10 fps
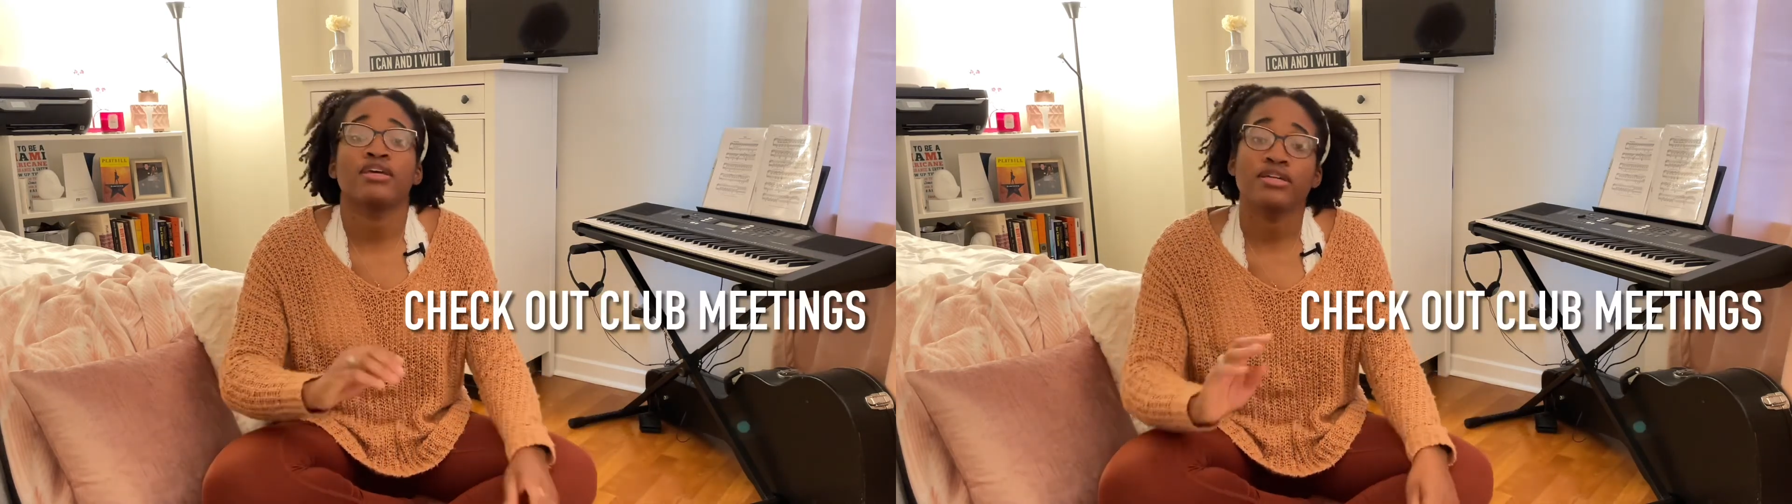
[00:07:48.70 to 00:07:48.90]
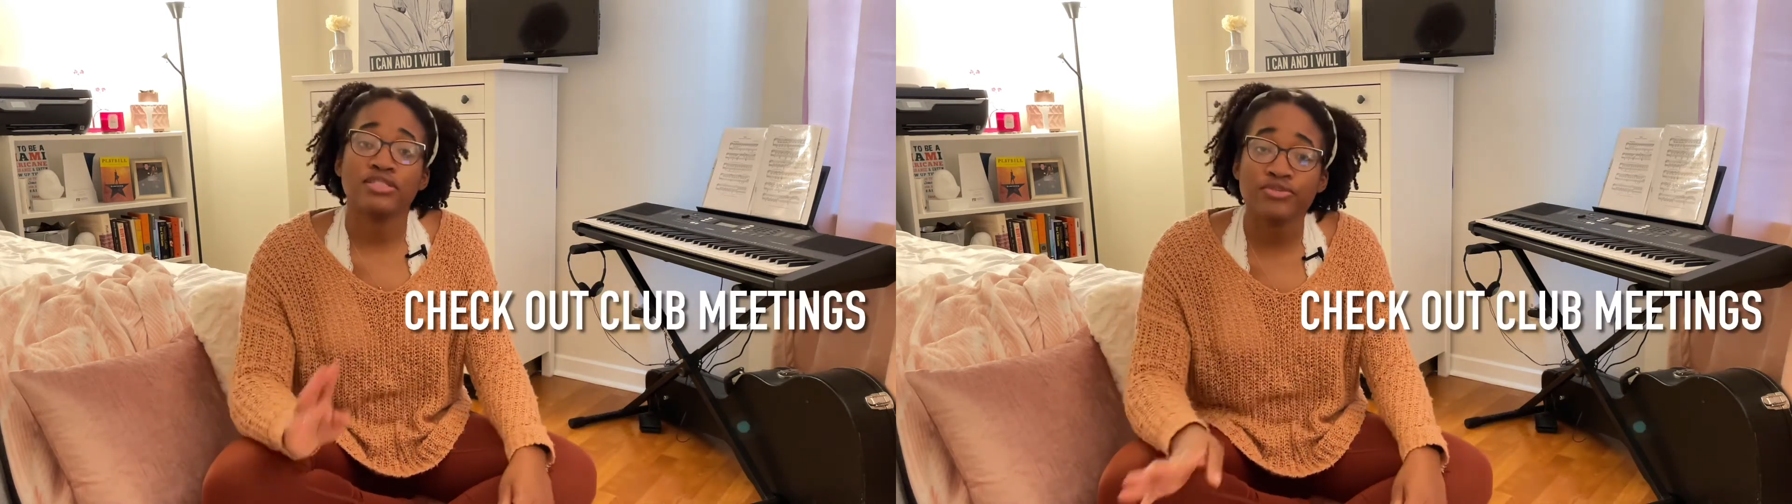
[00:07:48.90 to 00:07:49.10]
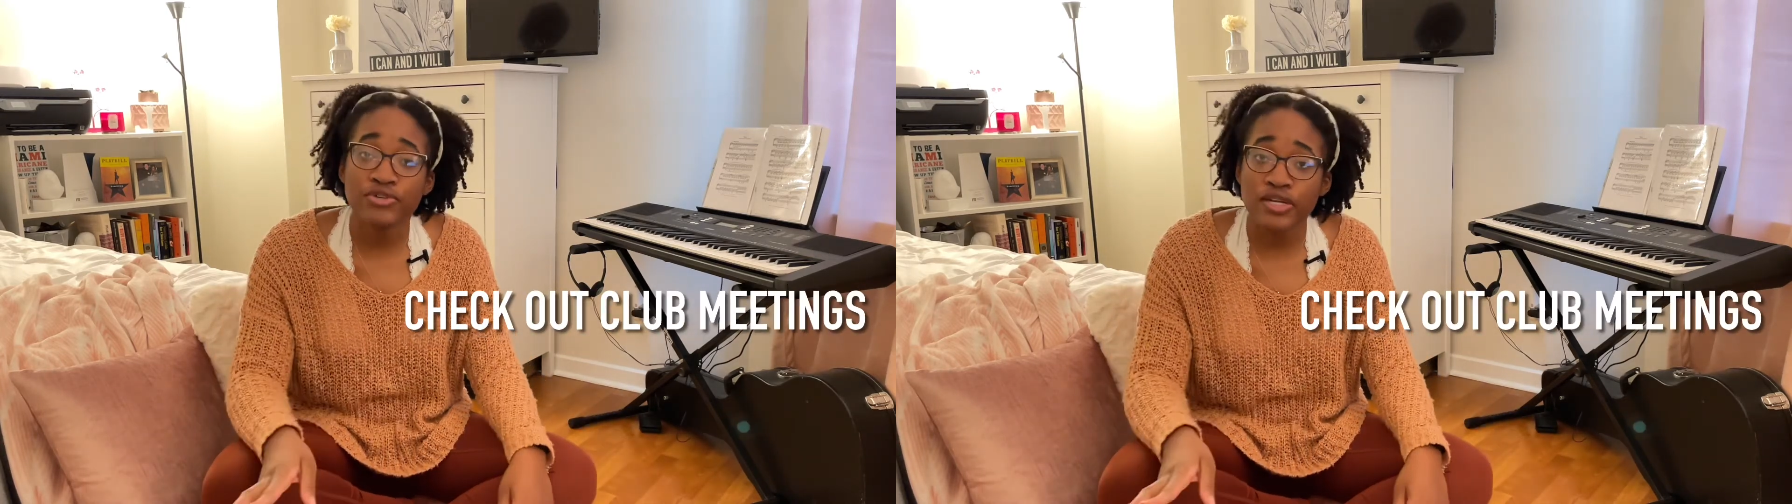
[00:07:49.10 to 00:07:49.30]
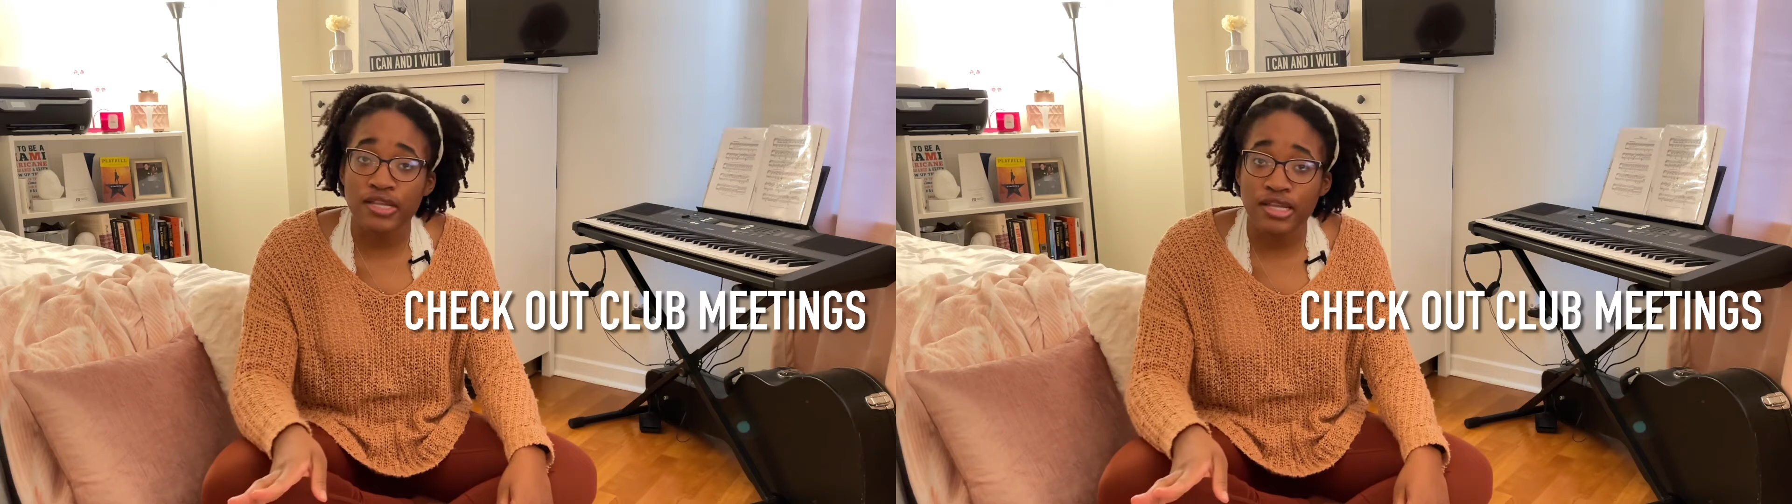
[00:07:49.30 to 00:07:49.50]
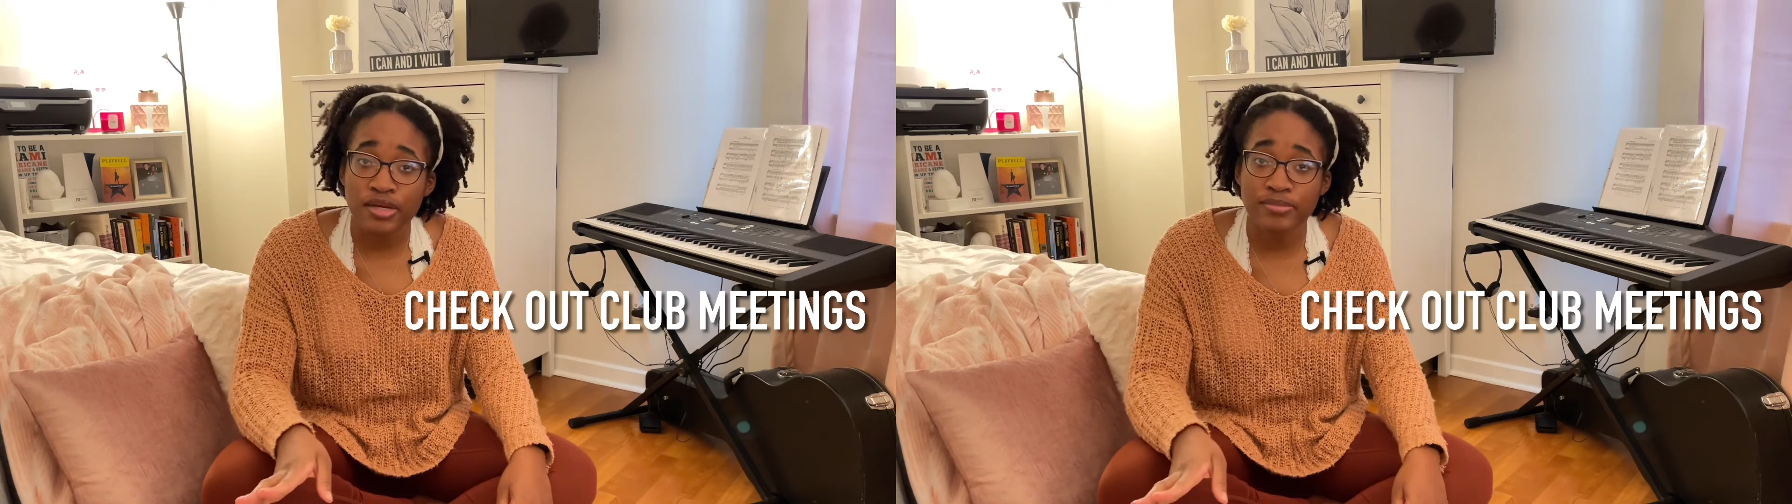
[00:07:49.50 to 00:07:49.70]
Different
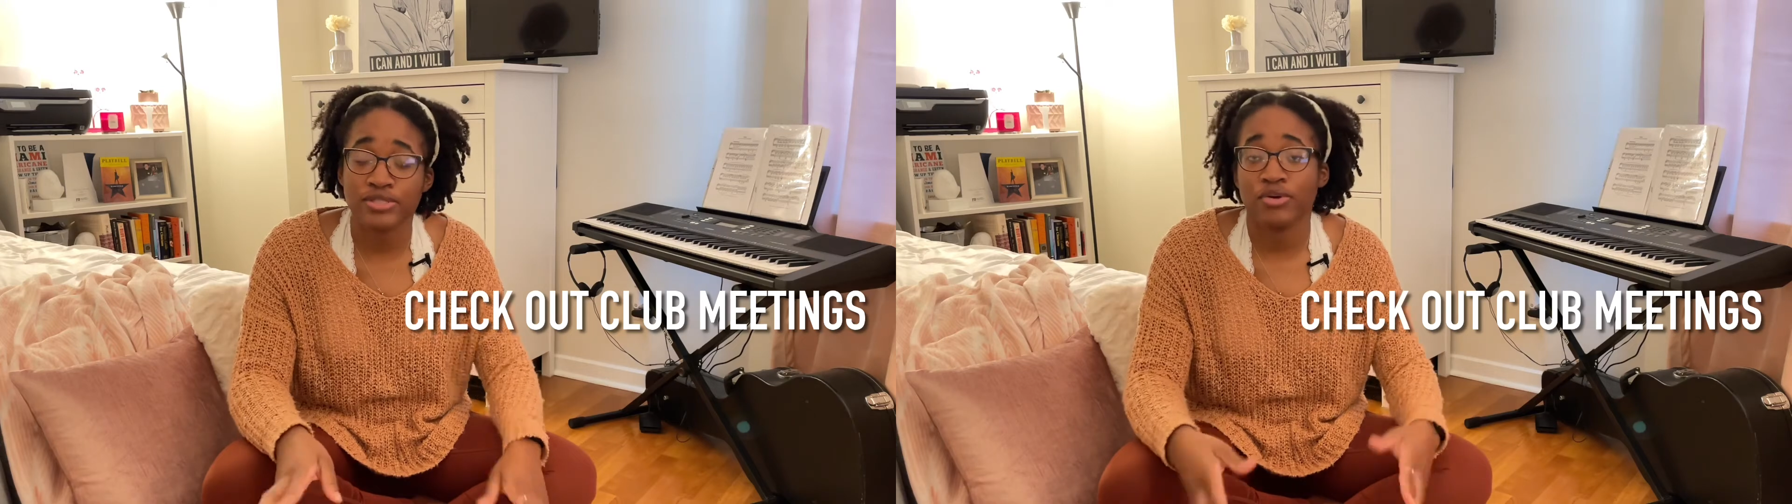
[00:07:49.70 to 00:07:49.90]
clubs and